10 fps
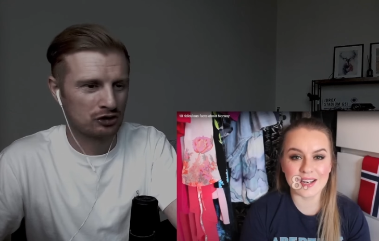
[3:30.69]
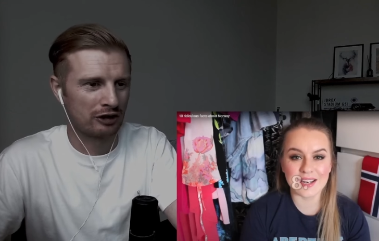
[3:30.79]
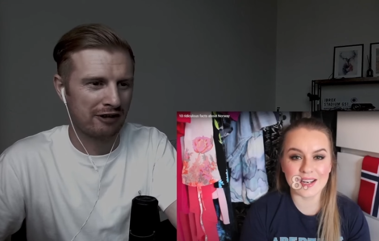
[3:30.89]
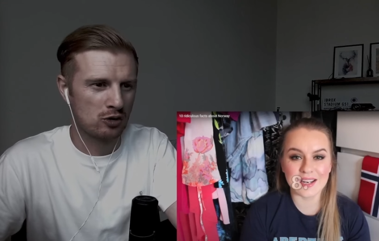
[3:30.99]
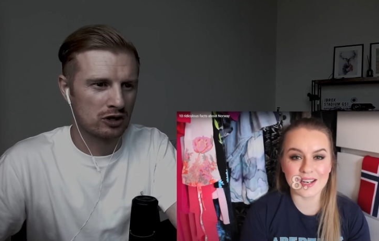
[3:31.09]

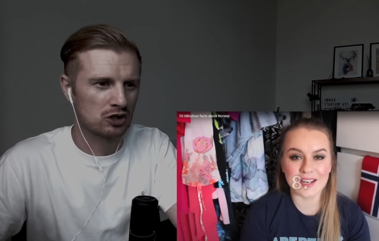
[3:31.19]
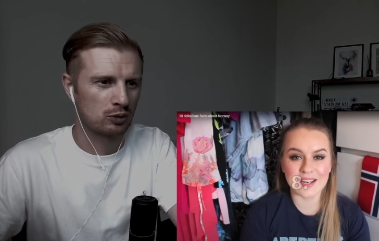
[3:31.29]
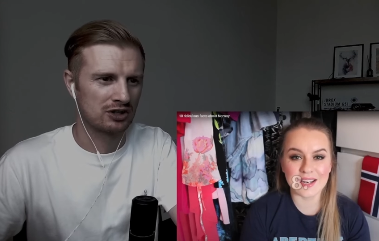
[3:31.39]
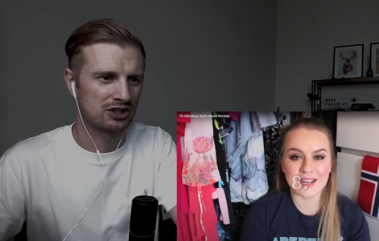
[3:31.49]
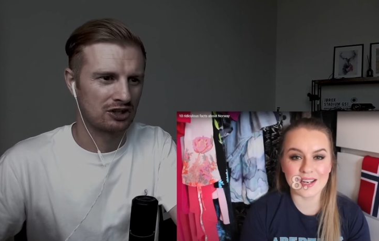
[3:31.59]
Speaker 1: Trafalgar
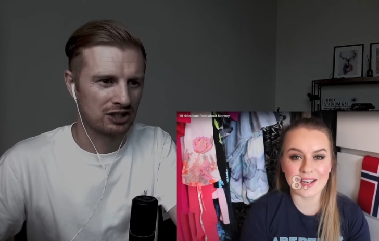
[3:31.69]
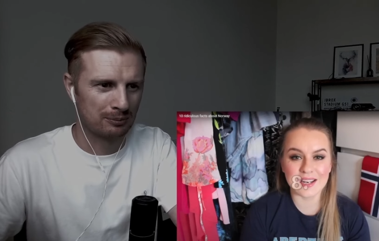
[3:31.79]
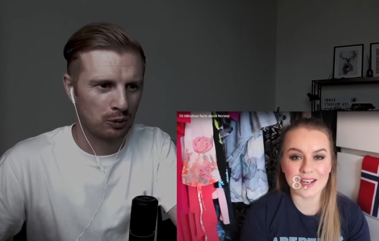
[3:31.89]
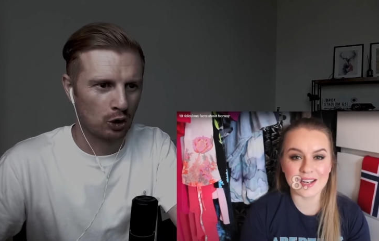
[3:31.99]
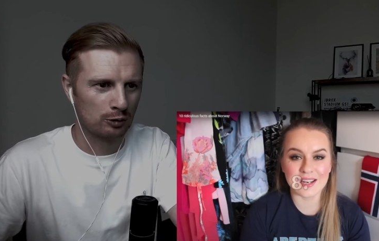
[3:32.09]
Square is such an
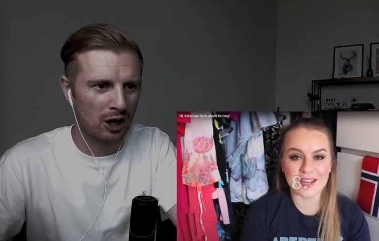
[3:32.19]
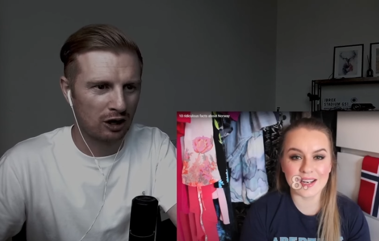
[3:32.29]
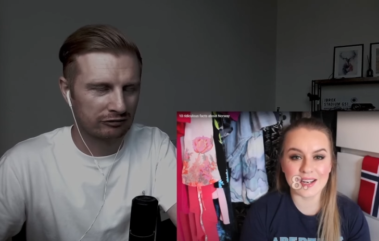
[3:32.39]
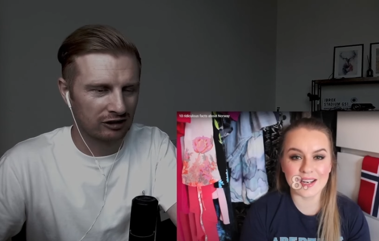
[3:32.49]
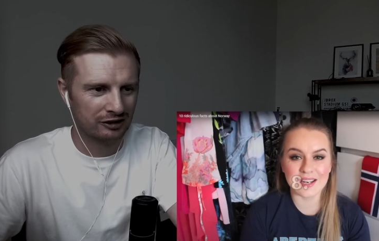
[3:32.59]
important part
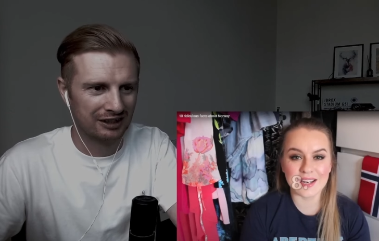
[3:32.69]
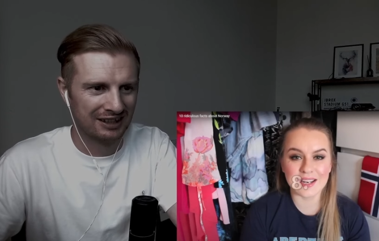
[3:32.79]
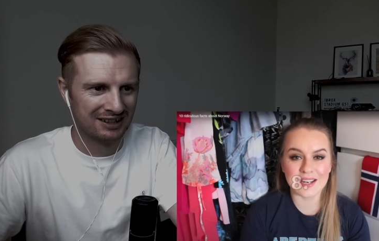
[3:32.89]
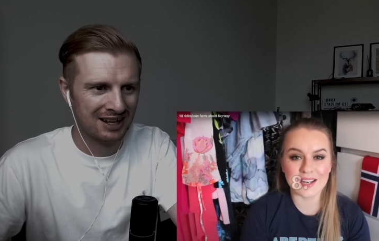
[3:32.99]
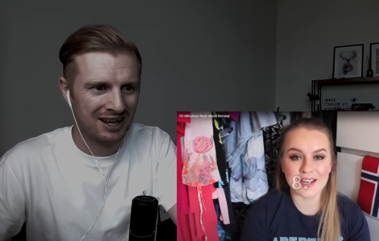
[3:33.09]
of
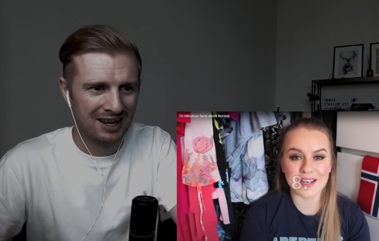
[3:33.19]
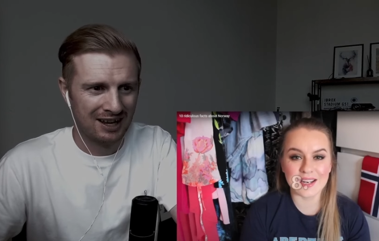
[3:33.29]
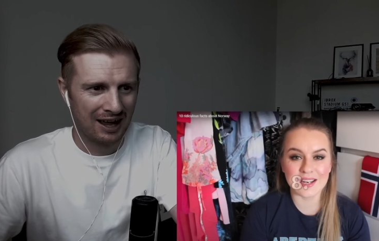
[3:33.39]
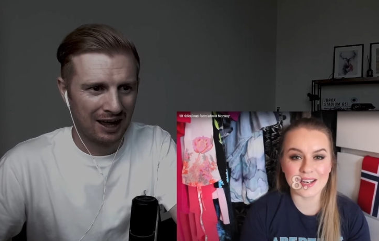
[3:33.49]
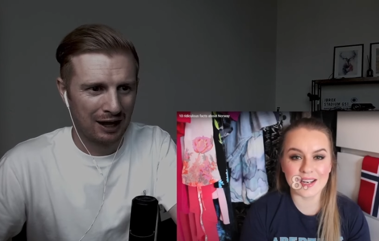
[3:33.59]
London
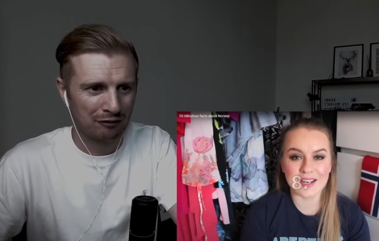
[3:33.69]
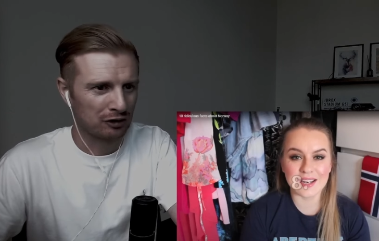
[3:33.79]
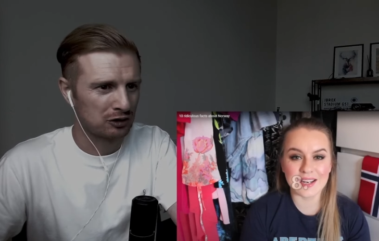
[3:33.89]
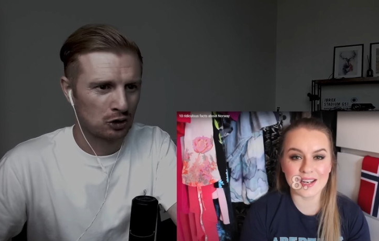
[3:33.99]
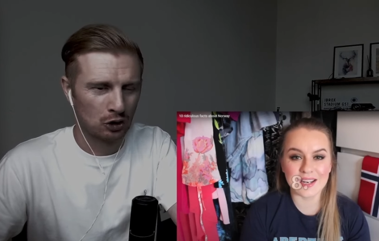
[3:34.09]
for
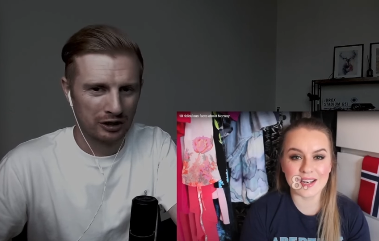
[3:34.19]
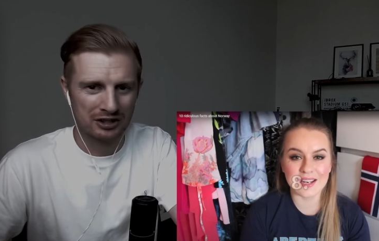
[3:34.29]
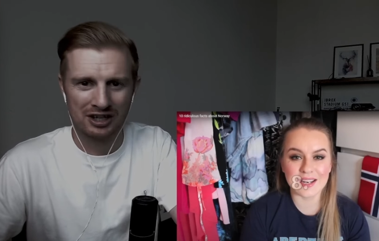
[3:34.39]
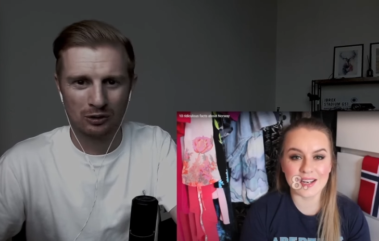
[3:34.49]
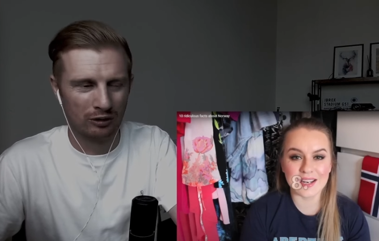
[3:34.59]
tourists
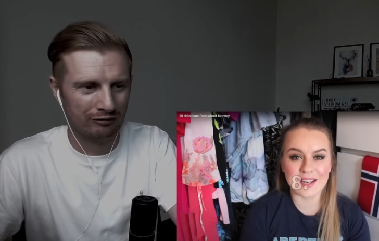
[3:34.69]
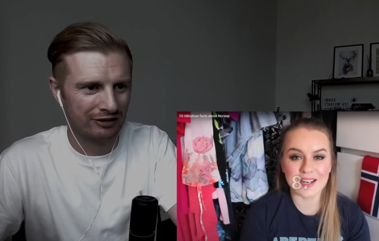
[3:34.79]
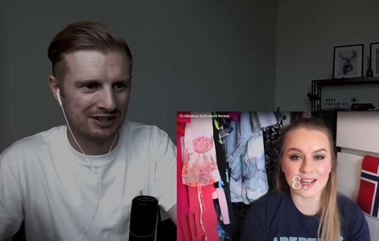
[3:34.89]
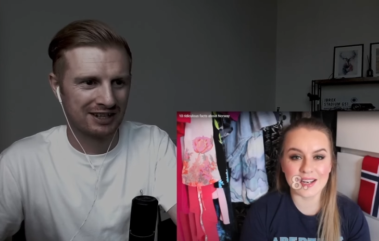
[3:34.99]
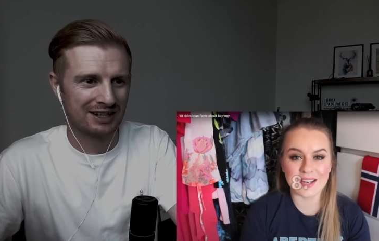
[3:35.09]
to go and
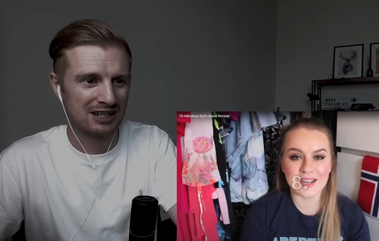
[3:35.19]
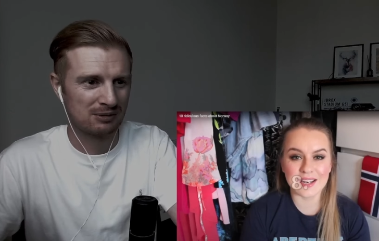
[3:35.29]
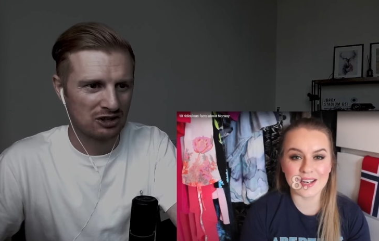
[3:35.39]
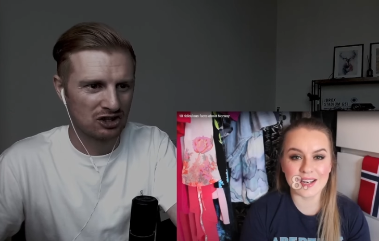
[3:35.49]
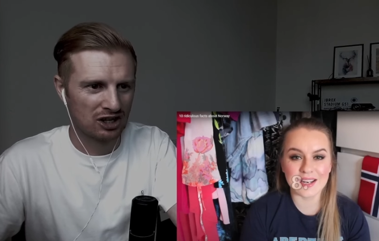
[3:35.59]
visit, especially